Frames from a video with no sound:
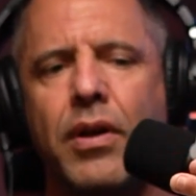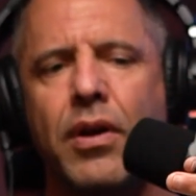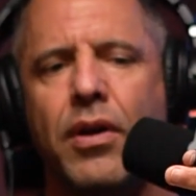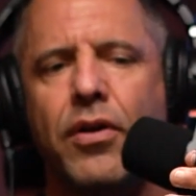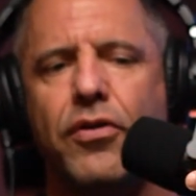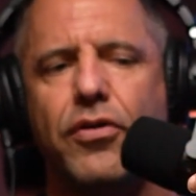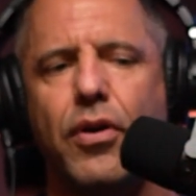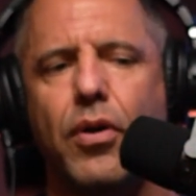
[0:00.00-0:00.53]

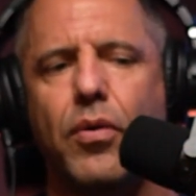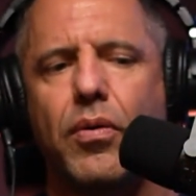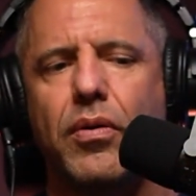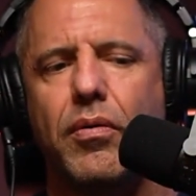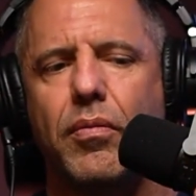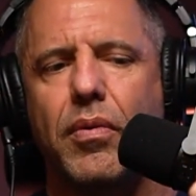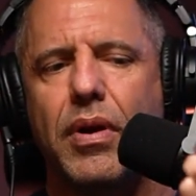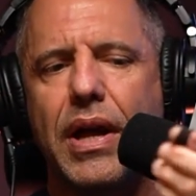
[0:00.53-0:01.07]
So,
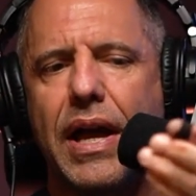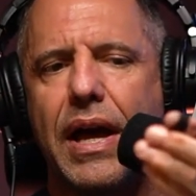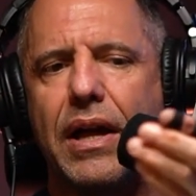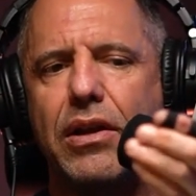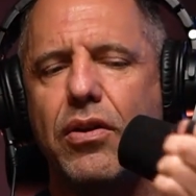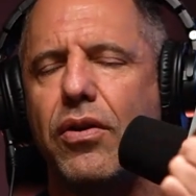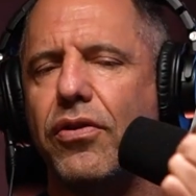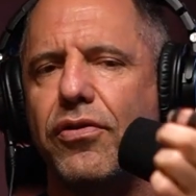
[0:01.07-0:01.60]
and
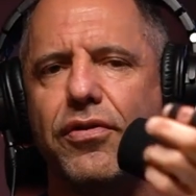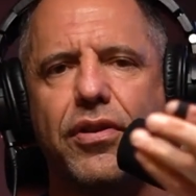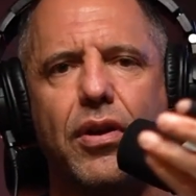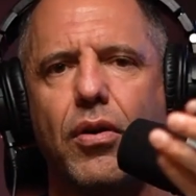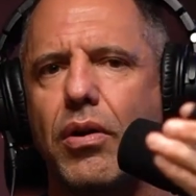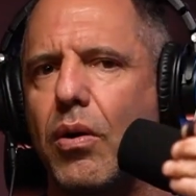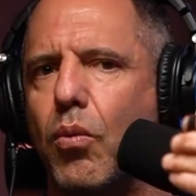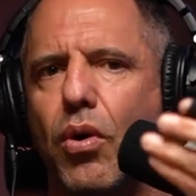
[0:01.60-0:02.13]
you can
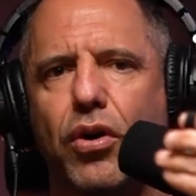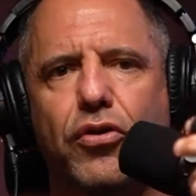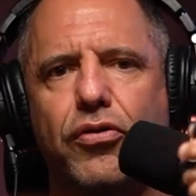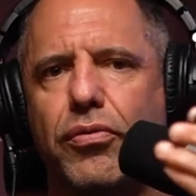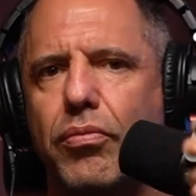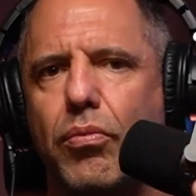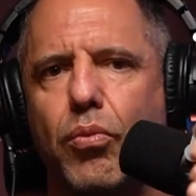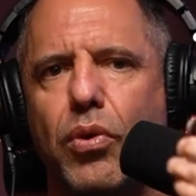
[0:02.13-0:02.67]
still, it works
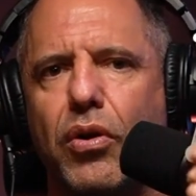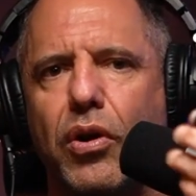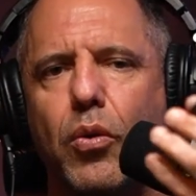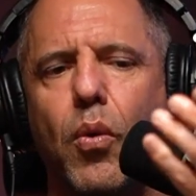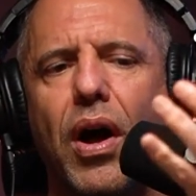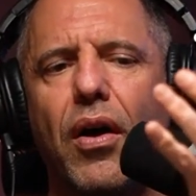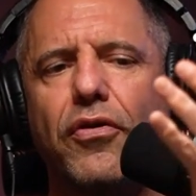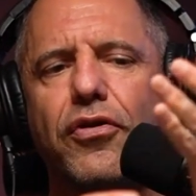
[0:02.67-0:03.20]
really
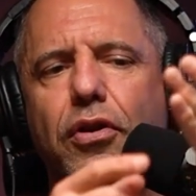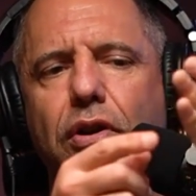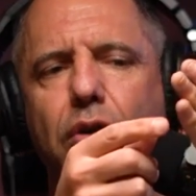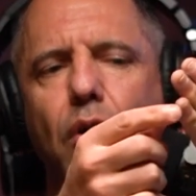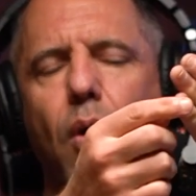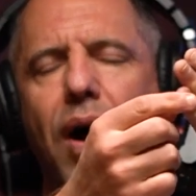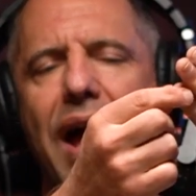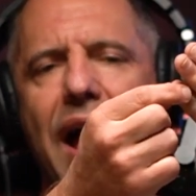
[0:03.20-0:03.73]
well. So you
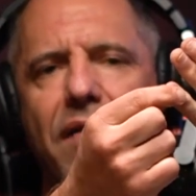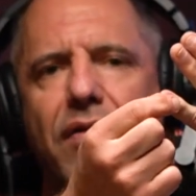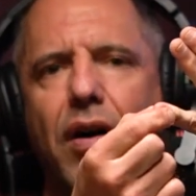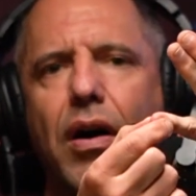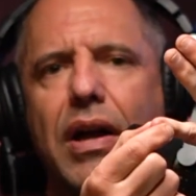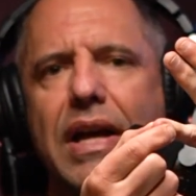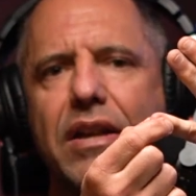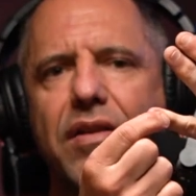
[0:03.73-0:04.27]
don't have an
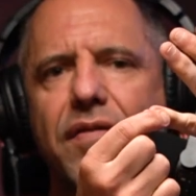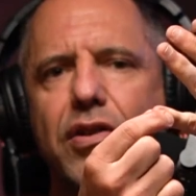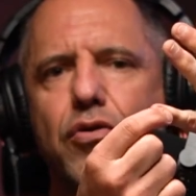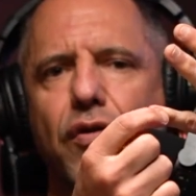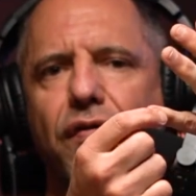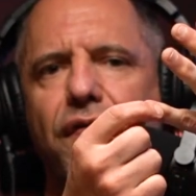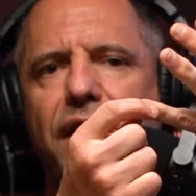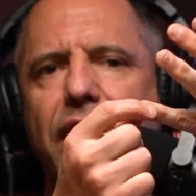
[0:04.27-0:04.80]
individual
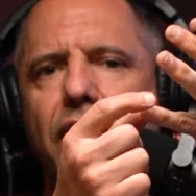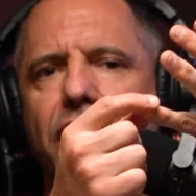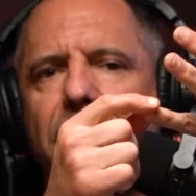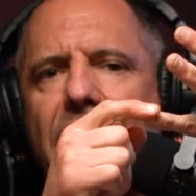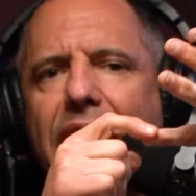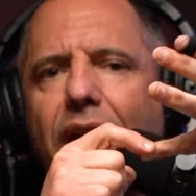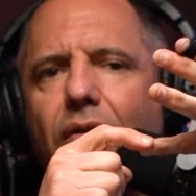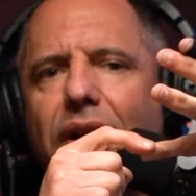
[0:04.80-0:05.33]
finger
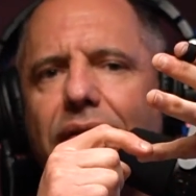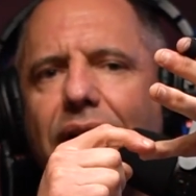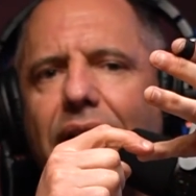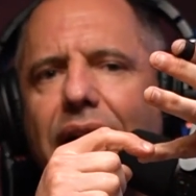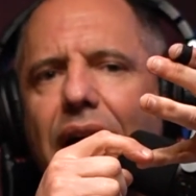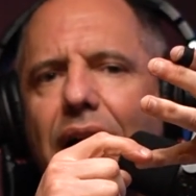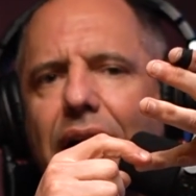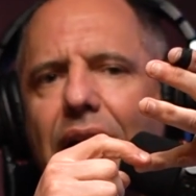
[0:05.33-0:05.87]
dangling
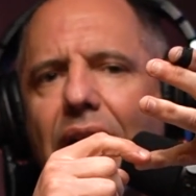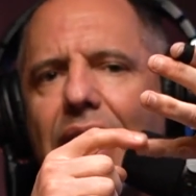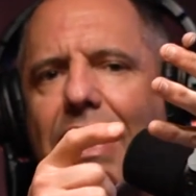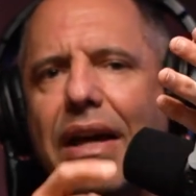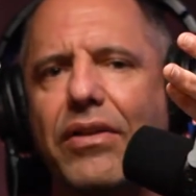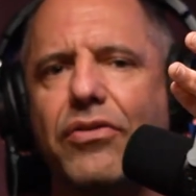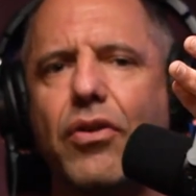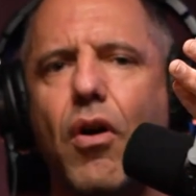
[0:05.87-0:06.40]
that kind of
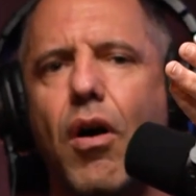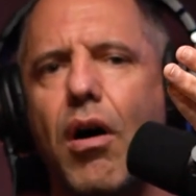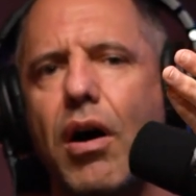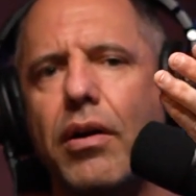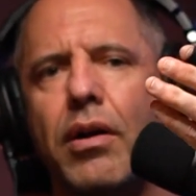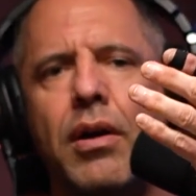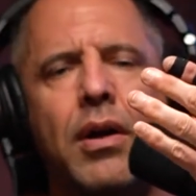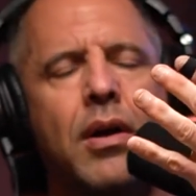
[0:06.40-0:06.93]
gets
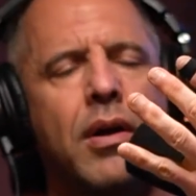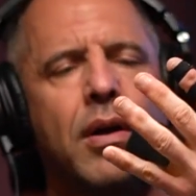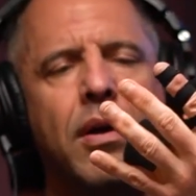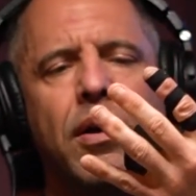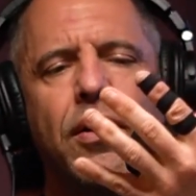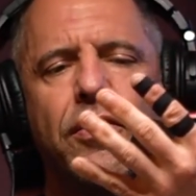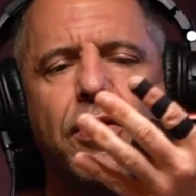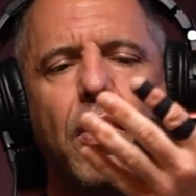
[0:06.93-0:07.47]
caught.
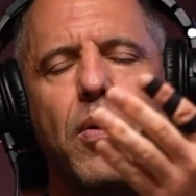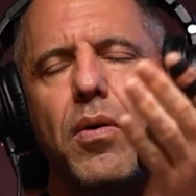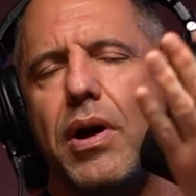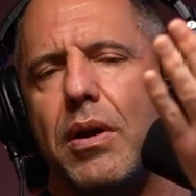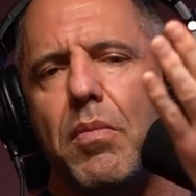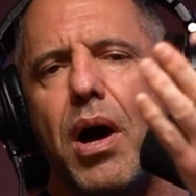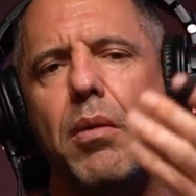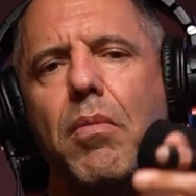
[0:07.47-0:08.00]
So in
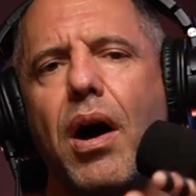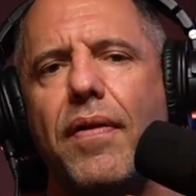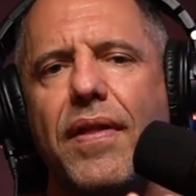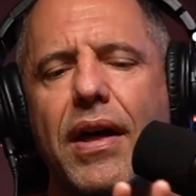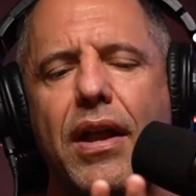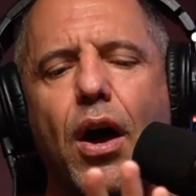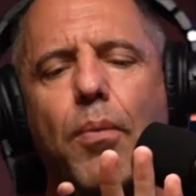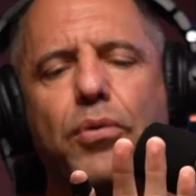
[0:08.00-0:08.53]
my mind,
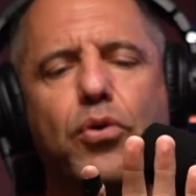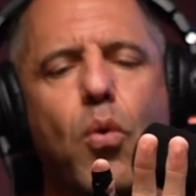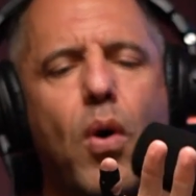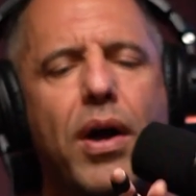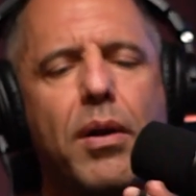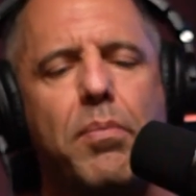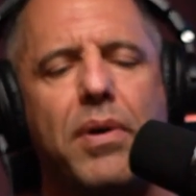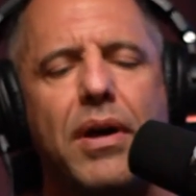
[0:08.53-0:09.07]
that helps
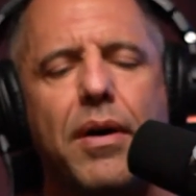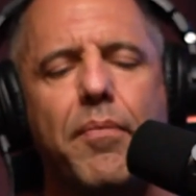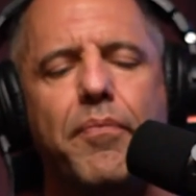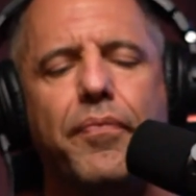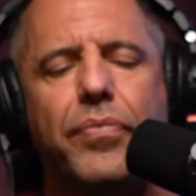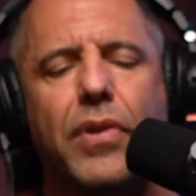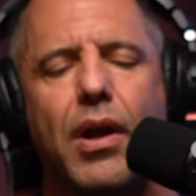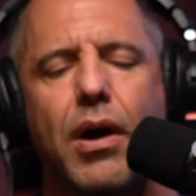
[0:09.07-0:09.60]
quite a bit.
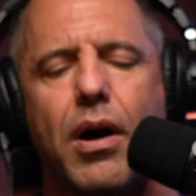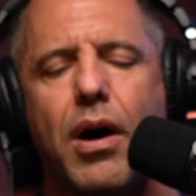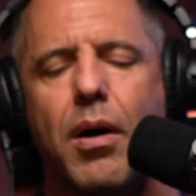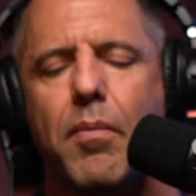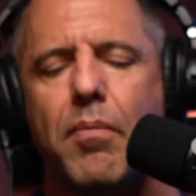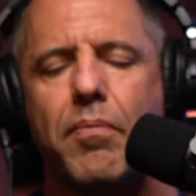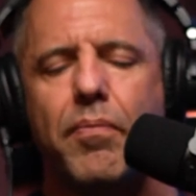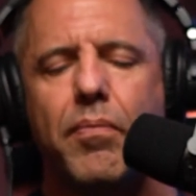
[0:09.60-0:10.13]

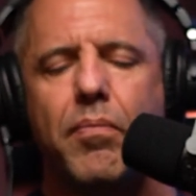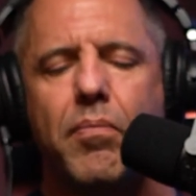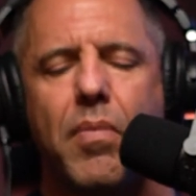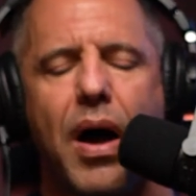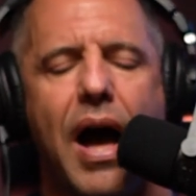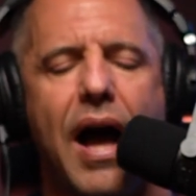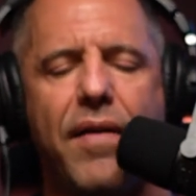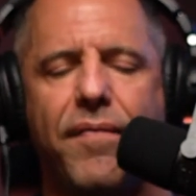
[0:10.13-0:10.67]

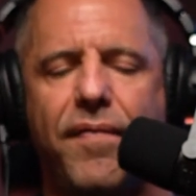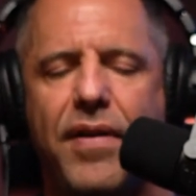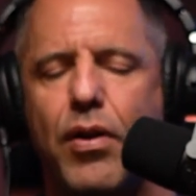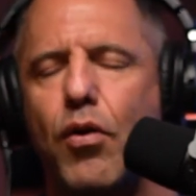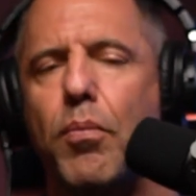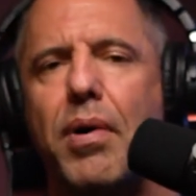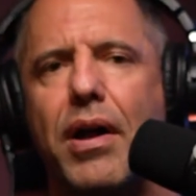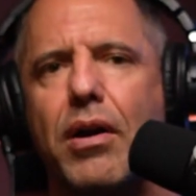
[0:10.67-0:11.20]
I feel
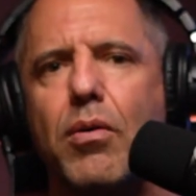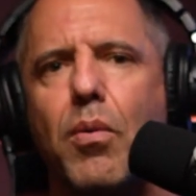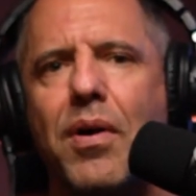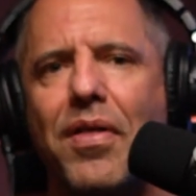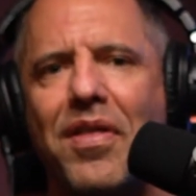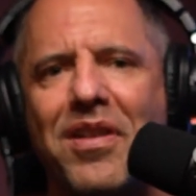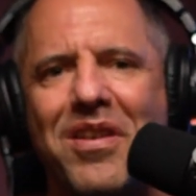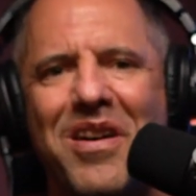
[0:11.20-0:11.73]
better
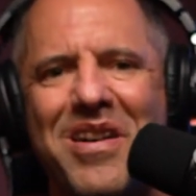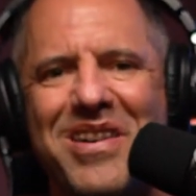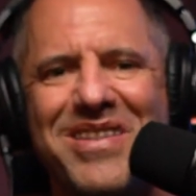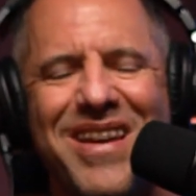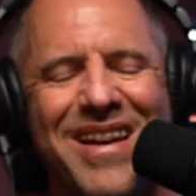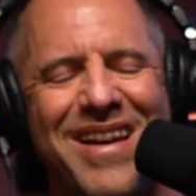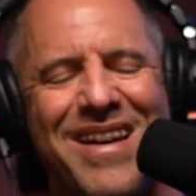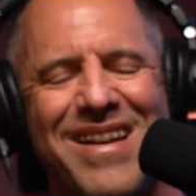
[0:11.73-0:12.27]
with it on.
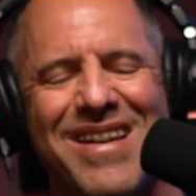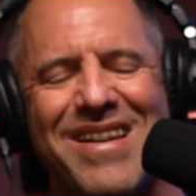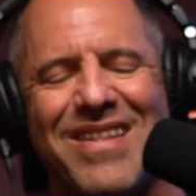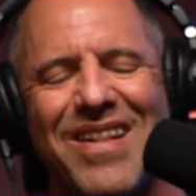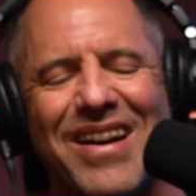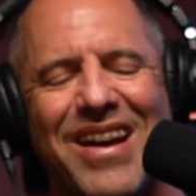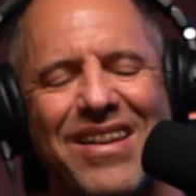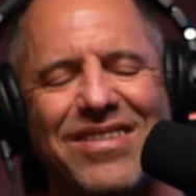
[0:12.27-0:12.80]

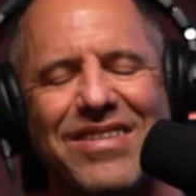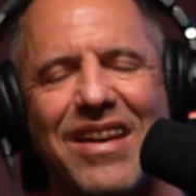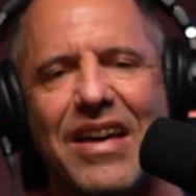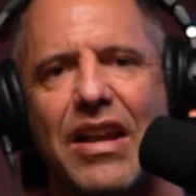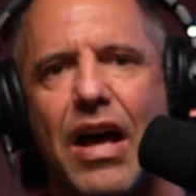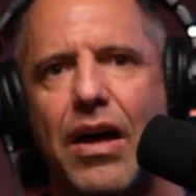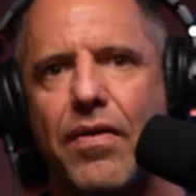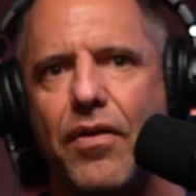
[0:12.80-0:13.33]
Like I
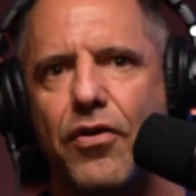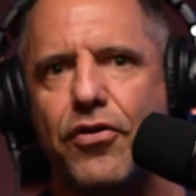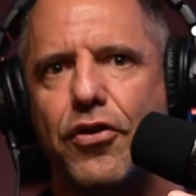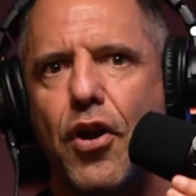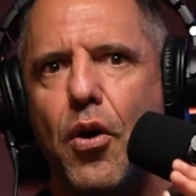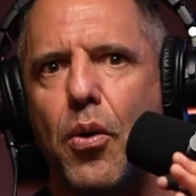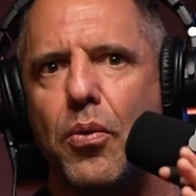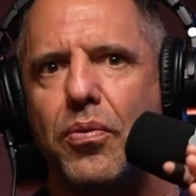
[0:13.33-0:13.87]
said, there's
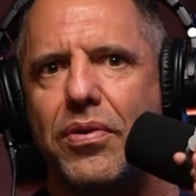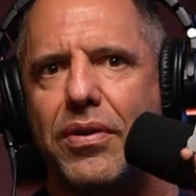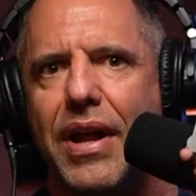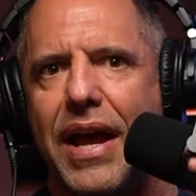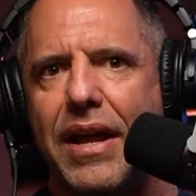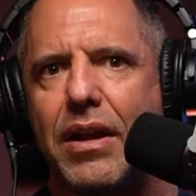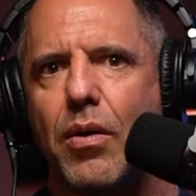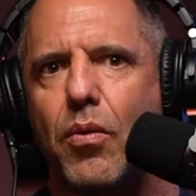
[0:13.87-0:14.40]
no
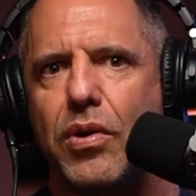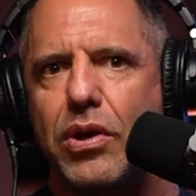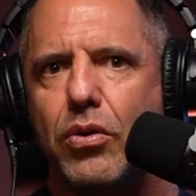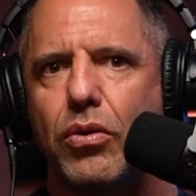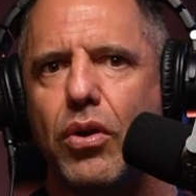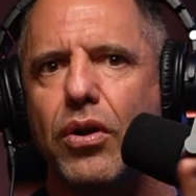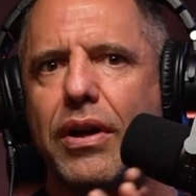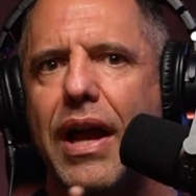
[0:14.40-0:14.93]
data. When you look